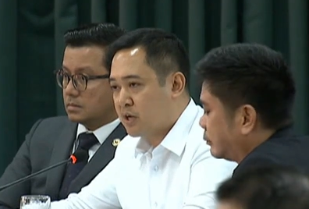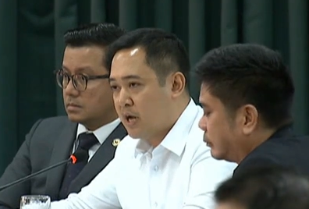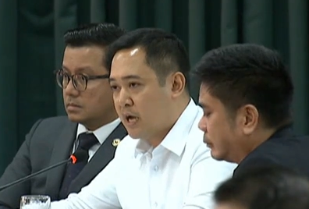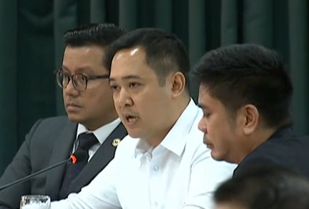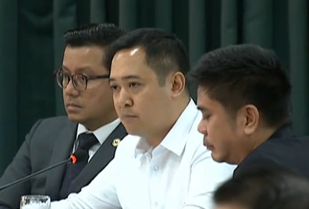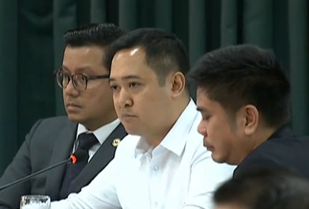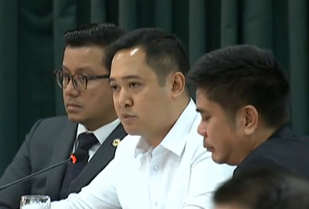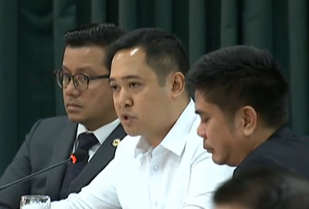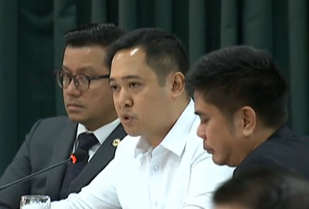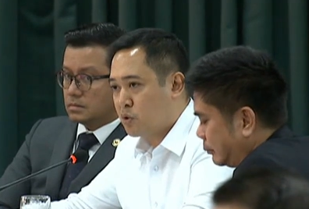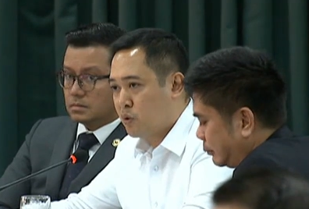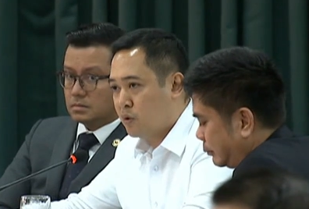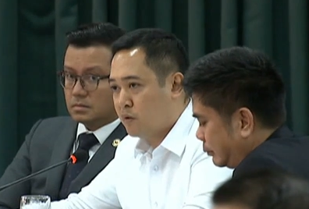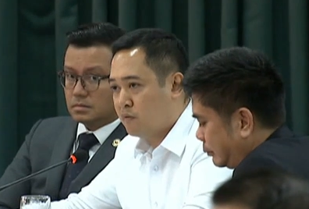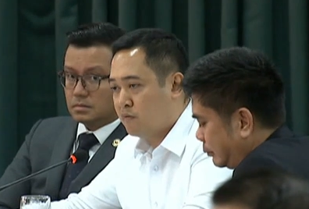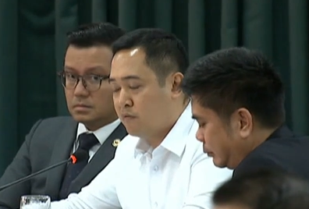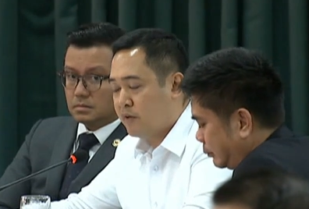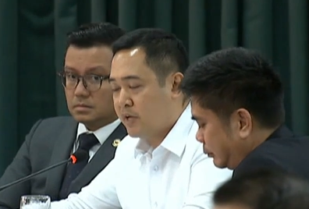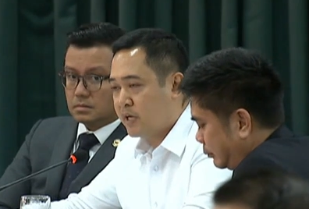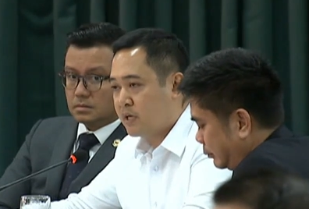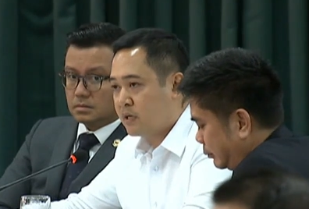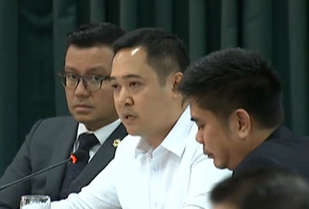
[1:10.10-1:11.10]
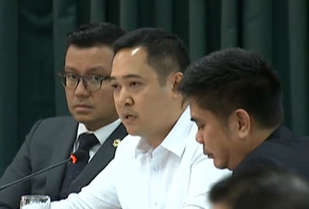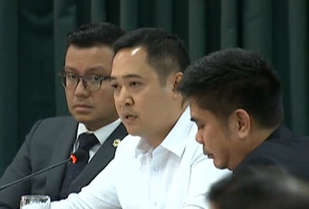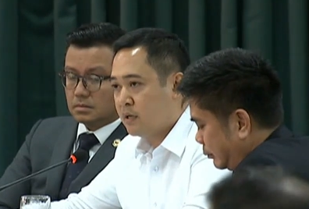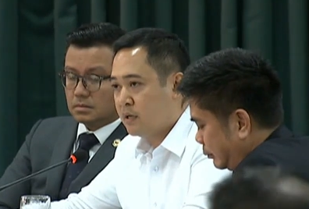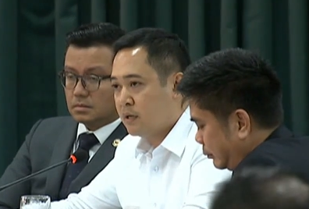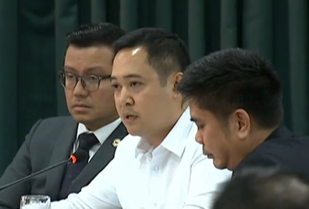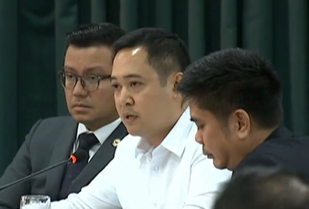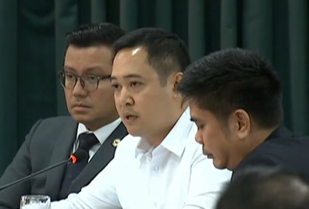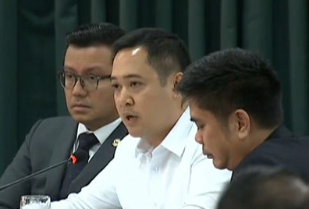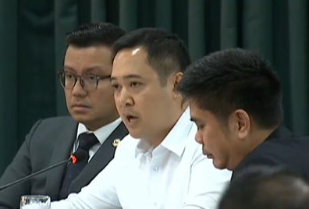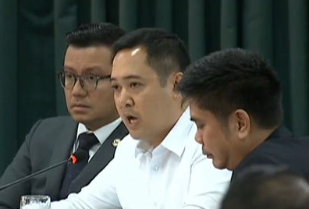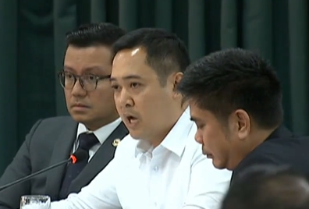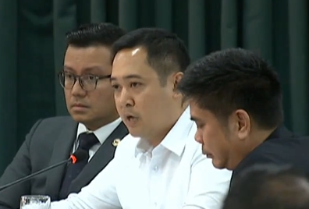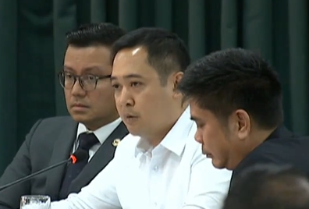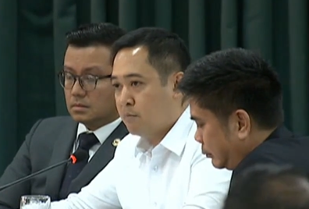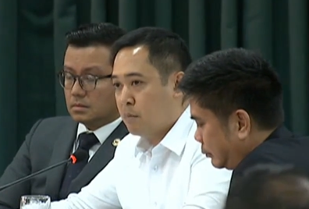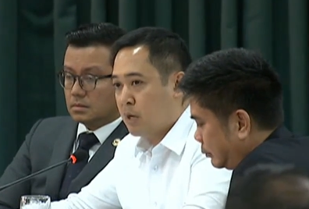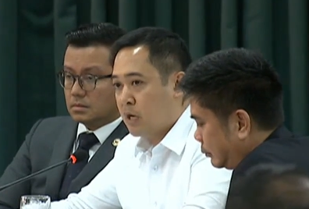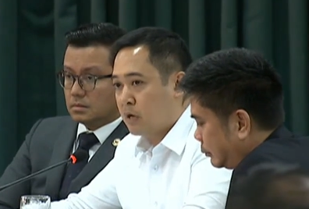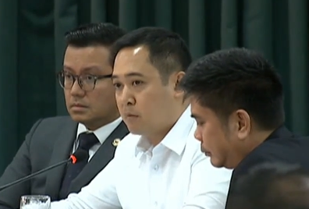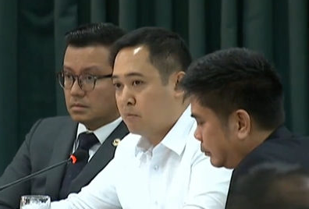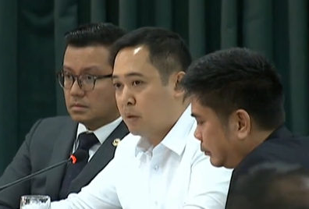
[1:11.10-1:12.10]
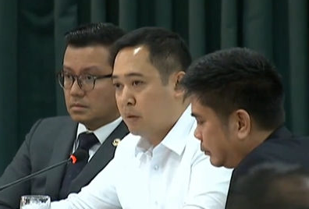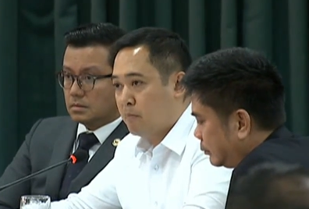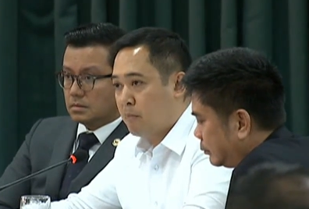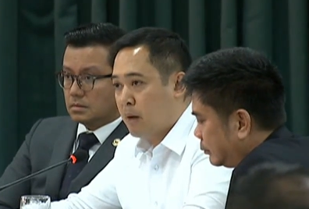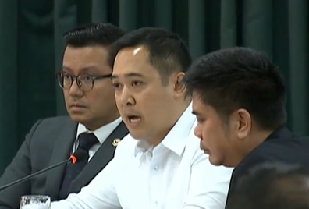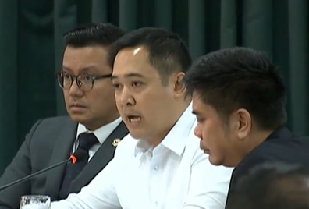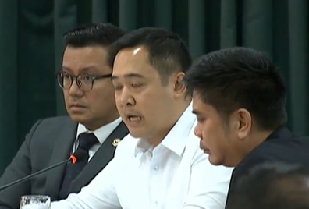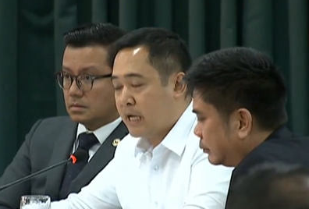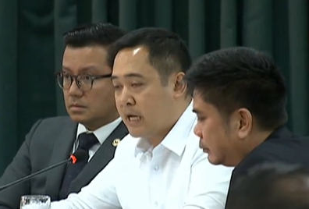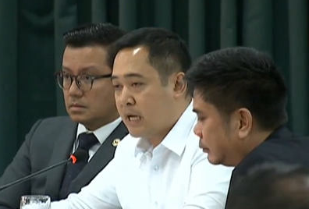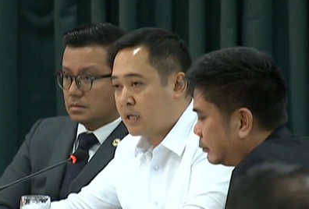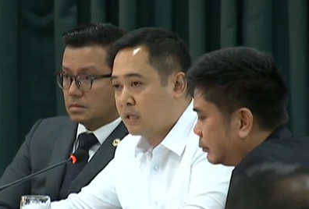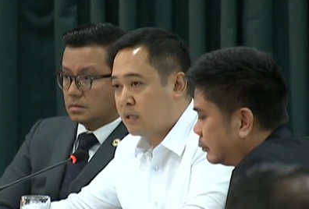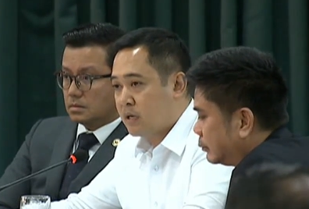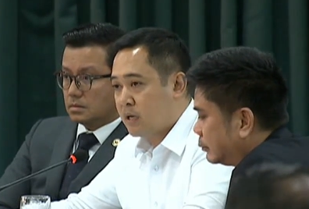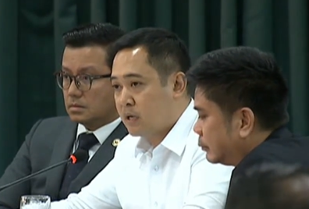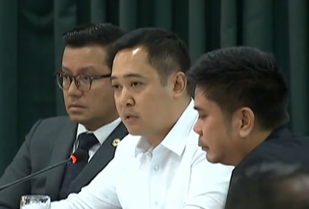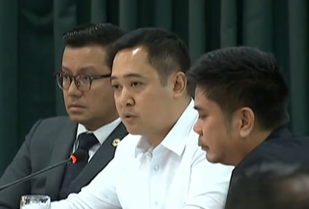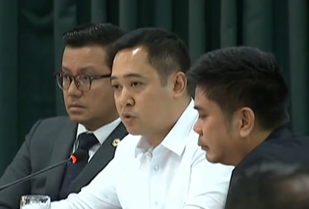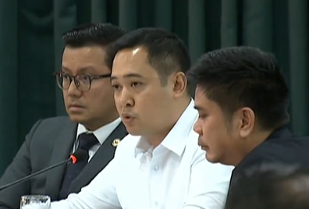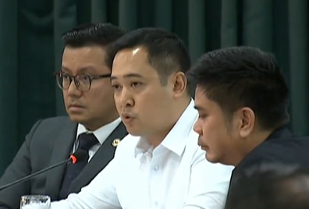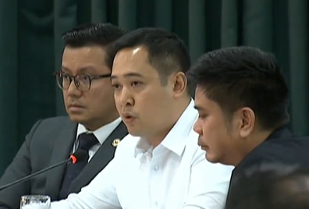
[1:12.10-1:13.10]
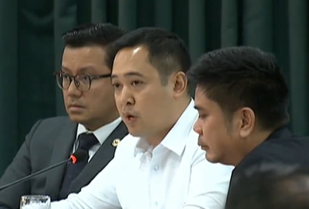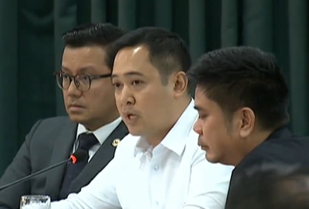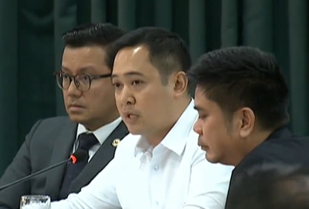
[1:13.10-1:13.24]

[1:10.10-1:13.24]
Speaker 1: crimes convict ay magbabayad ng two